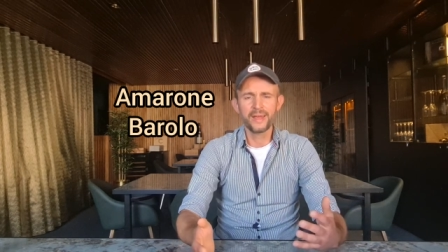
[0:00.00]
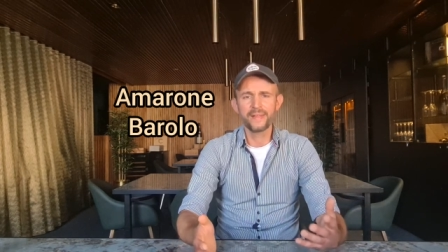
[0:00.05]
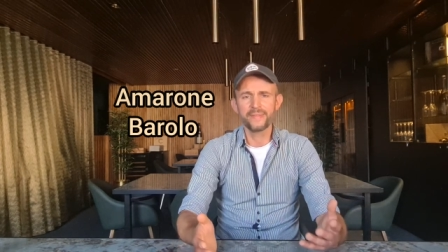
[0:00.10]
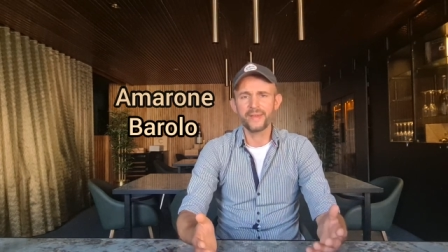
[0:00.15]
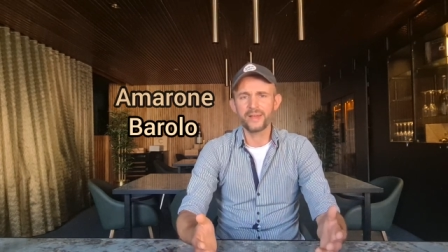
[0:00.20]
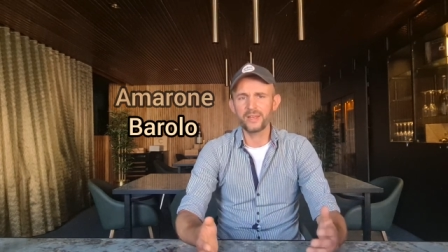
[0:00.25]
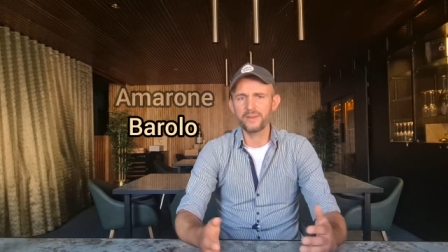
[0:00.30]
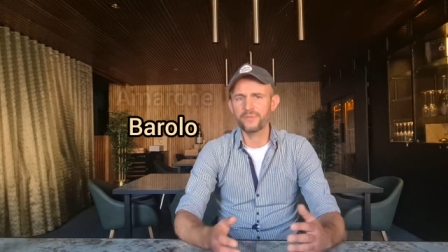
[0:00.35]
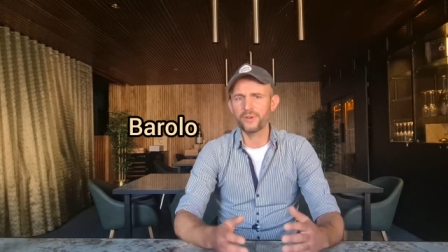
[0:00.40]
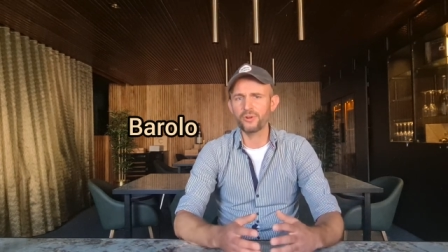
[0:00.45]

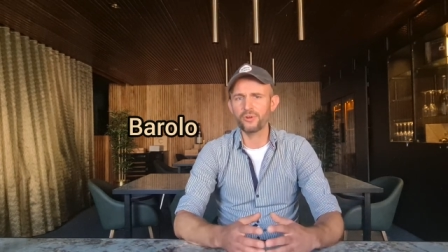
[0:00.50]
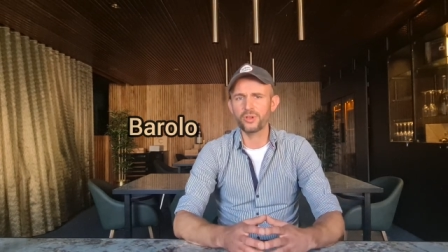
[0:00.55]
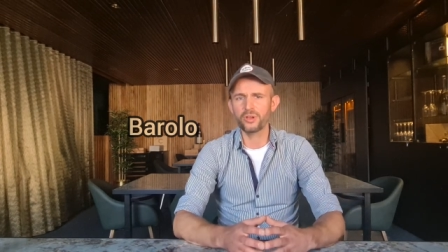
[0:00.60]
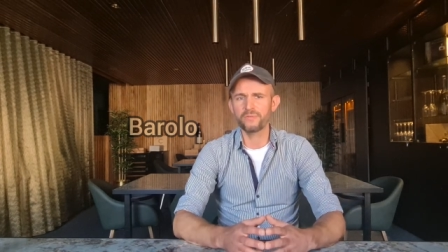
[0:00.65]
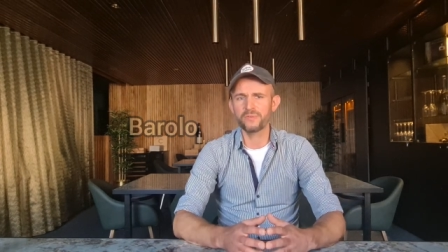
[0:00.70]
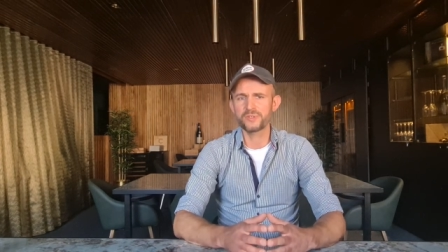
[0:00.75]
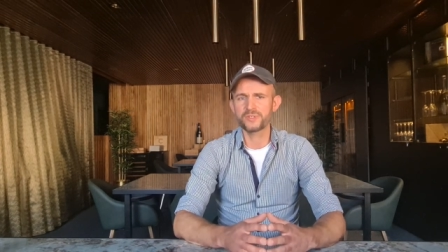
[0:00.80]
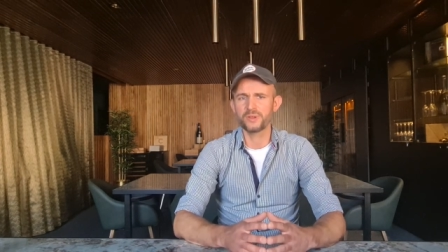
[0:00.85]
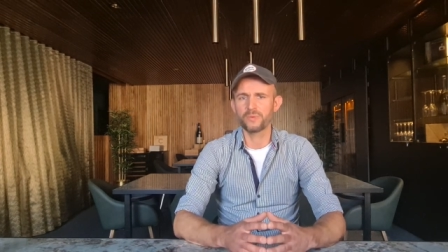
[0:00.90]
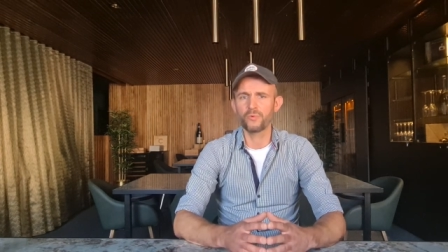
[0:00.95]
Then if you're looking
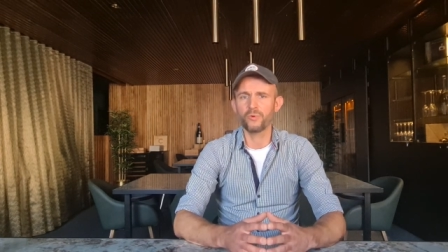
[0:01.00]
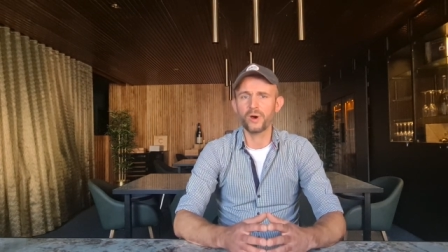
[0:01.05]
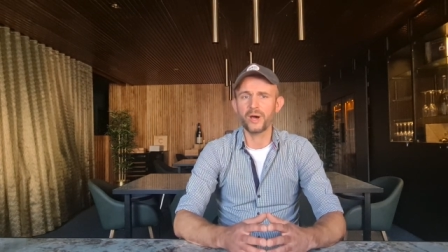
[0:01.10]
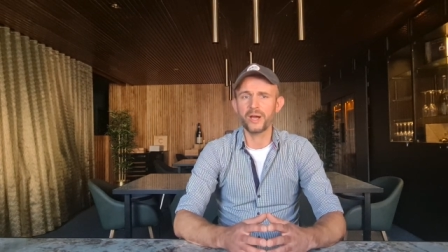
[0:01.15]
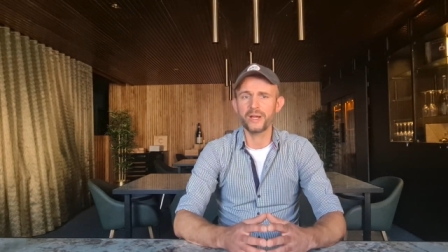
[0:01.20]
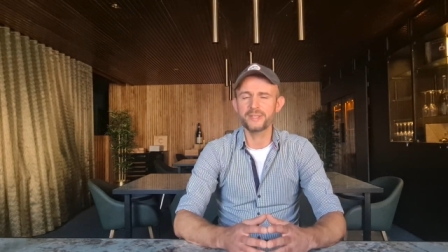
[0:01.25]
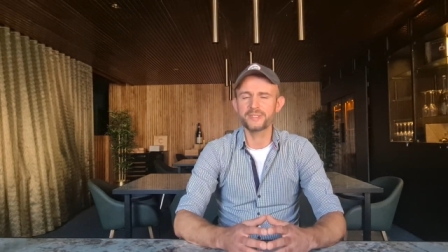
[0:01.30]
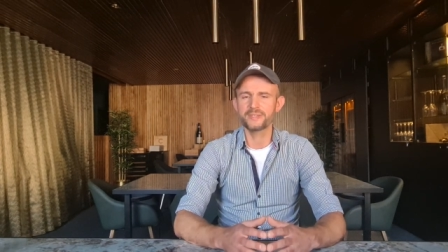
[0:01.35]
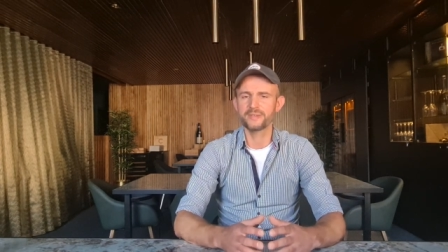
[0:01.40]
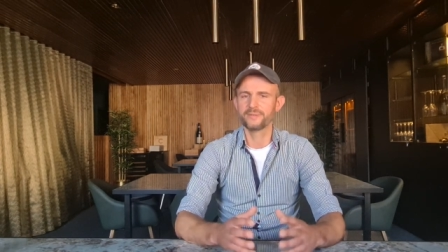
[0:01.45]
for some
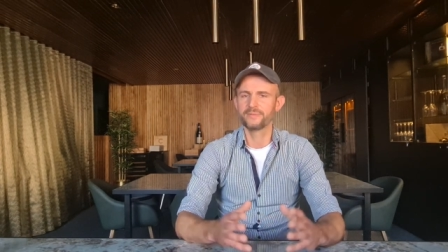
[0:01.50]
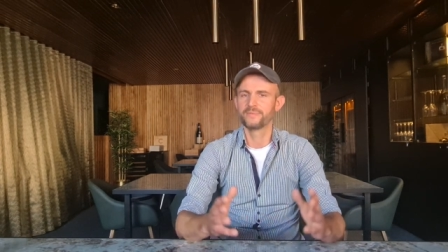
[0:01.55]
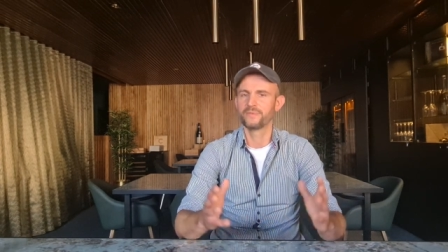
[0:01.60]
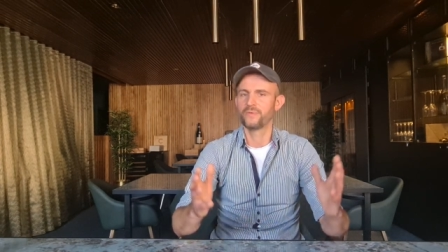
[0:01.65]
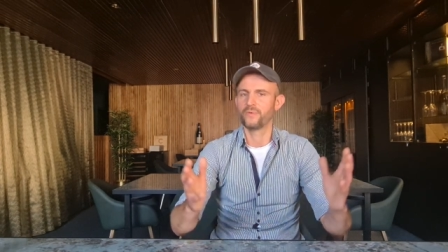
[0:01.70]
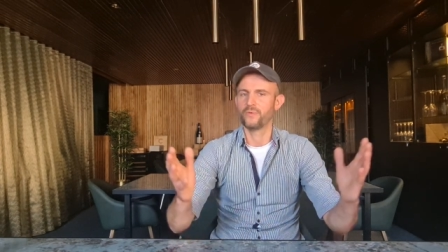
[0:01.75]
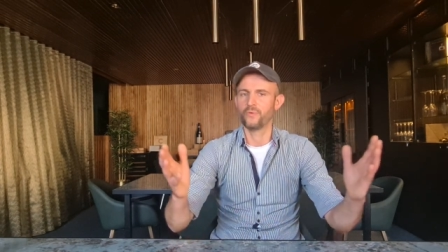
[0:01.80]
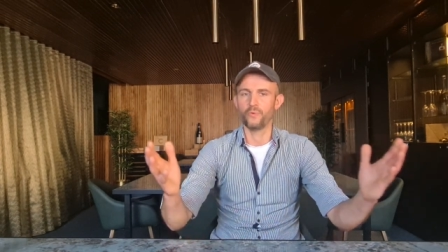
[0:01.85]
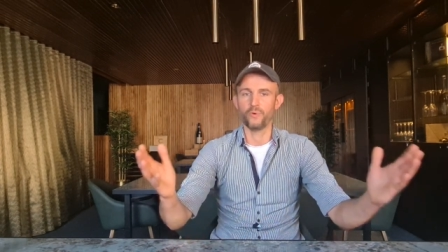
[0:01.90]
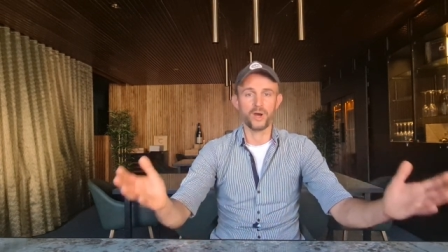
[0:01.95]
whites,
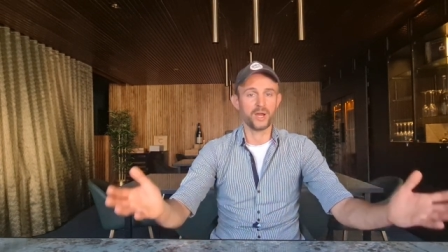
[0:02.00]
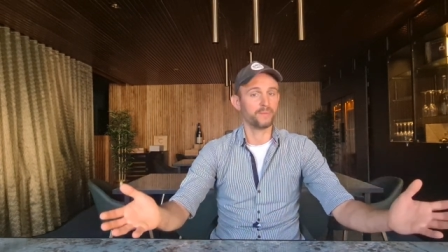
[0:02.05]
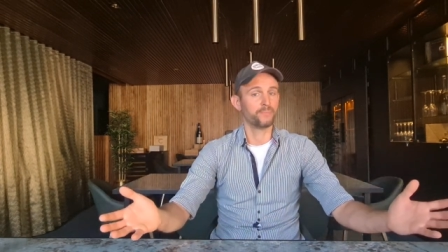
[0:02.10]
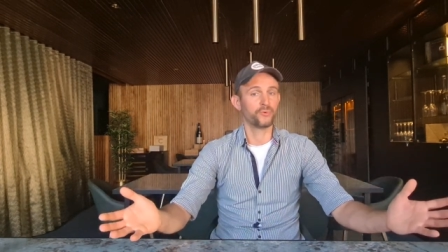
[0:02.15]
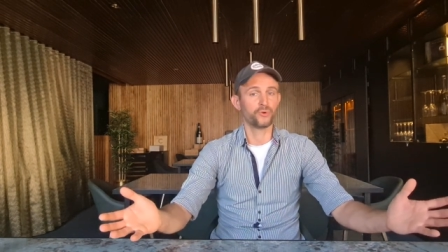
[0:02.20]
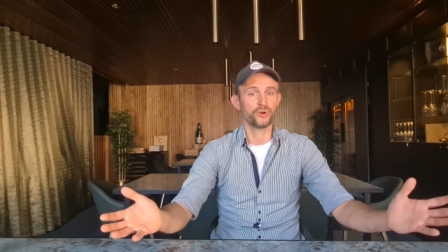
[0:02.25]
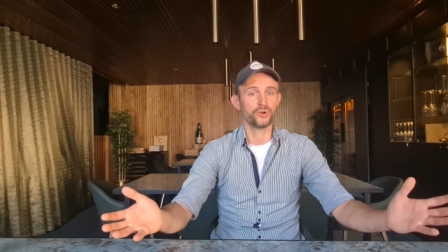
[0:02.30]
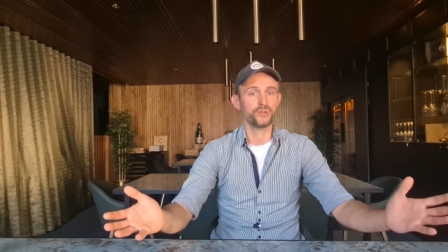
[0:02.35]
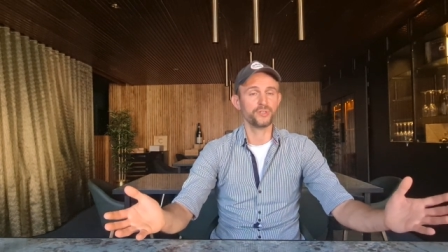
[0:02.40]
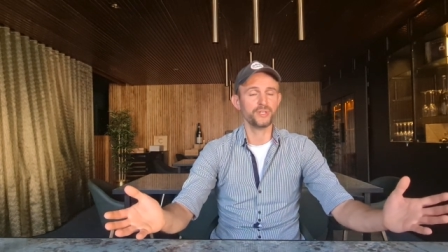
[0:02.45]
white
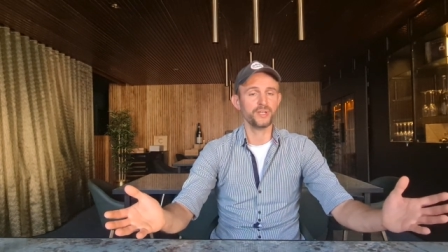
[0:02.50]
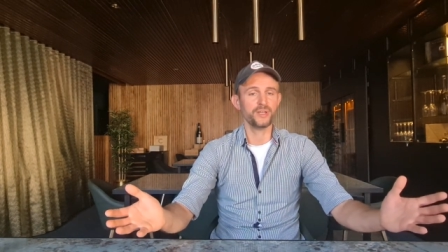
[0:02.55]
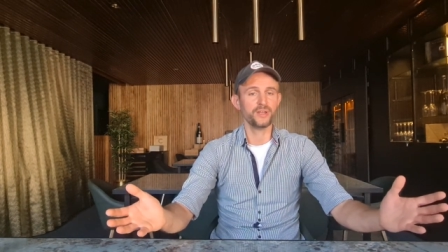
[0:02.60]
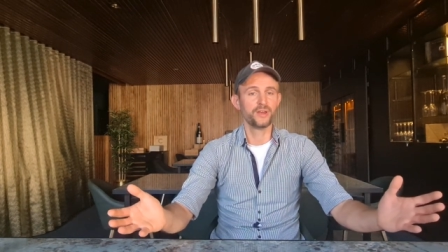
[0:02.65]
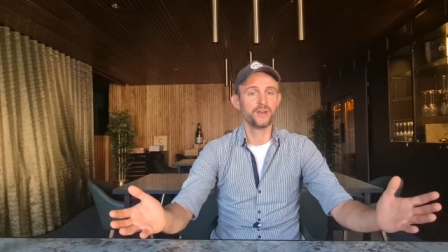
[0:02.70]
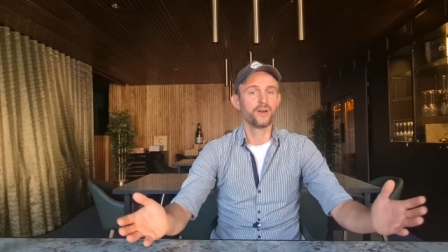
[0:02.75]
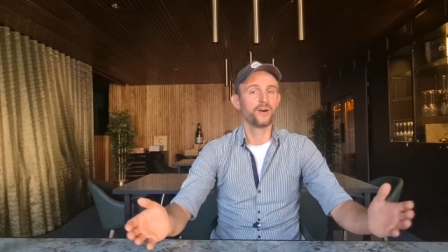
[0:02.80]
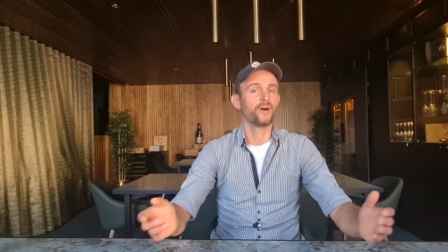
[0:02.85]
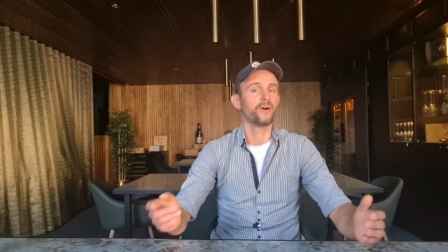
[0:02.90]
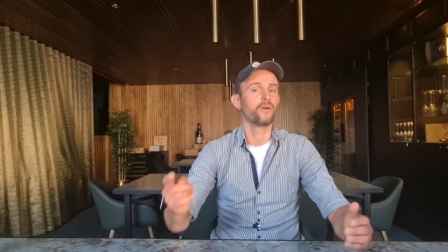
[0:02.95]
Burgundy
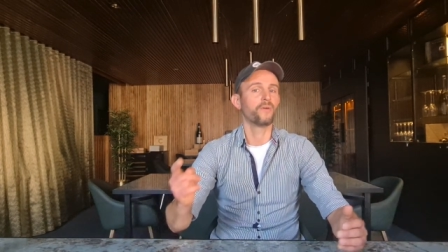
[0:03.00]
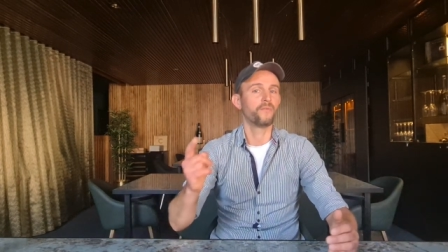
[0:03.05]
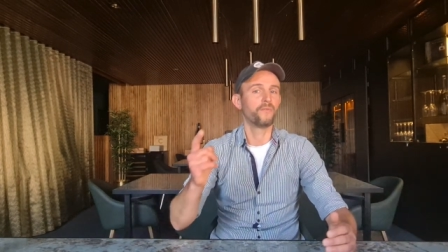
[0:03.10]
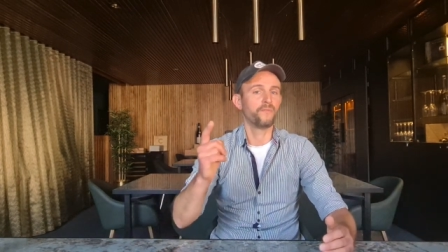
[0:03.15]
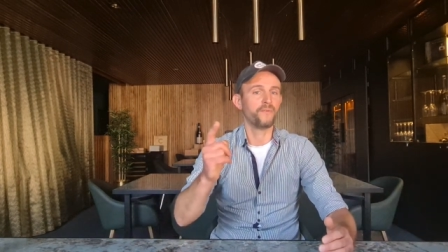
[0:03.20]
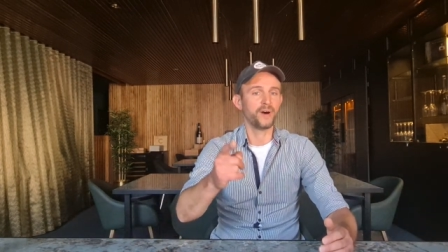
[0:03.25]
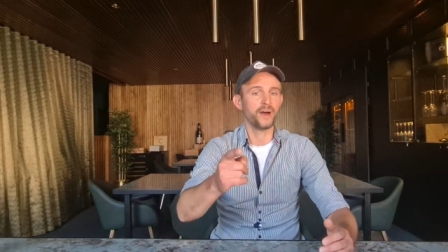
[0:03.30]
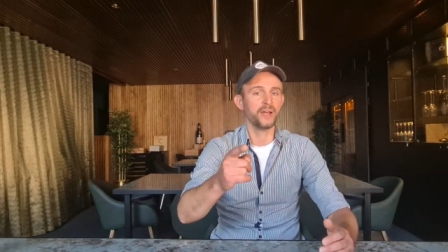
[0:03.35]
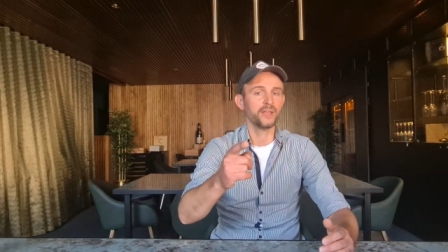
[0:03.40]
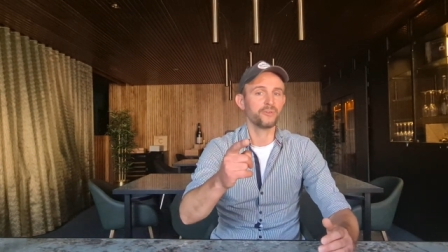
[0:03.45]
or
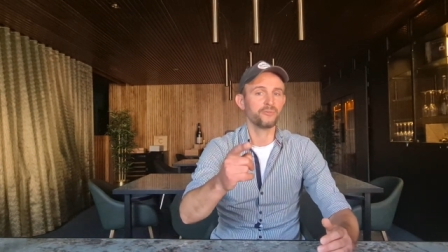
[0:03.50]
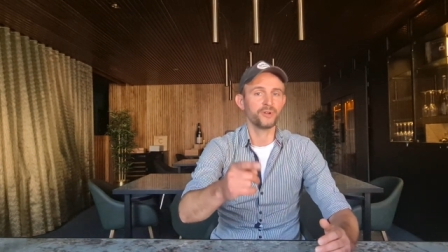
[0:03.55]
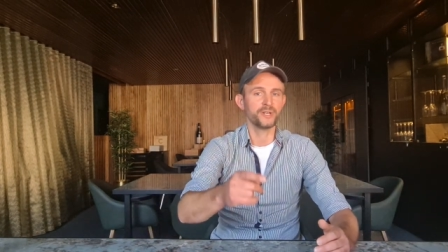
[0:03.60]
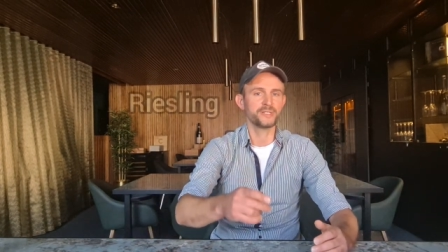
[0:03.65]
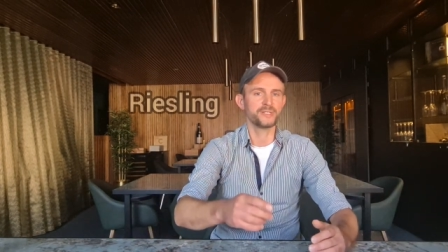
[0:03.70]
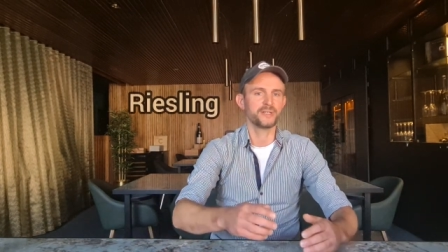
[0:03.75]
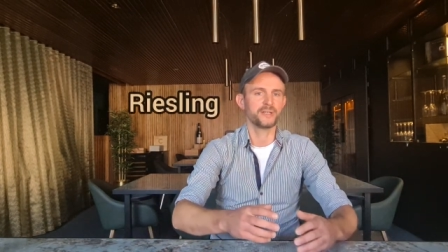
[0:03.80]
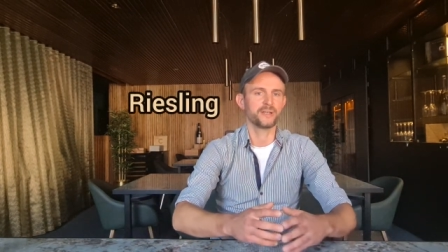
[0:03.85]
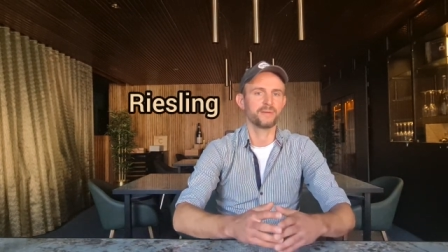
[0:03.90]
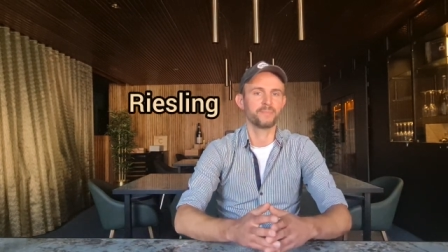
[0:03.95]
fine
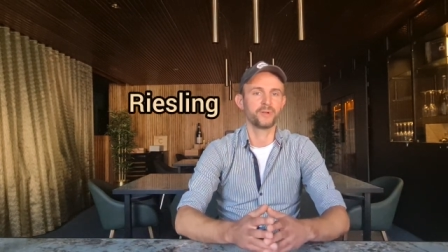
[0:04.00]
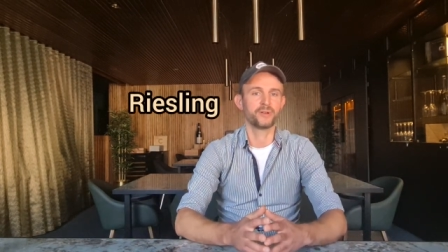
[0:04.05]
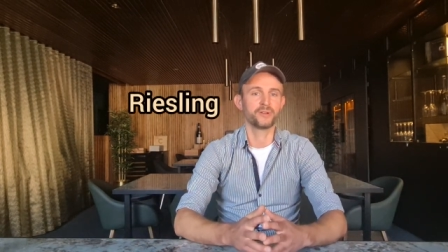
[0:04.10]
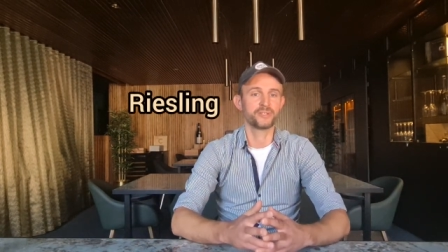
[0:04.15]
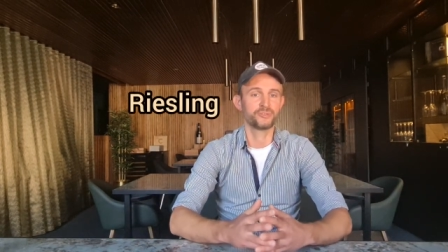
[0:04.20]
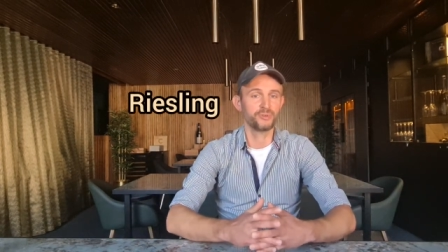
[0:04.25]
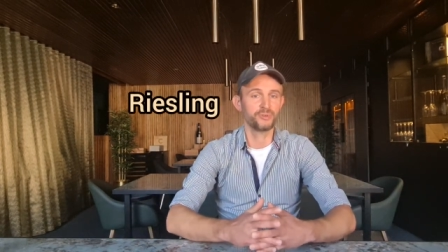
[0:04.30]
Riesling, because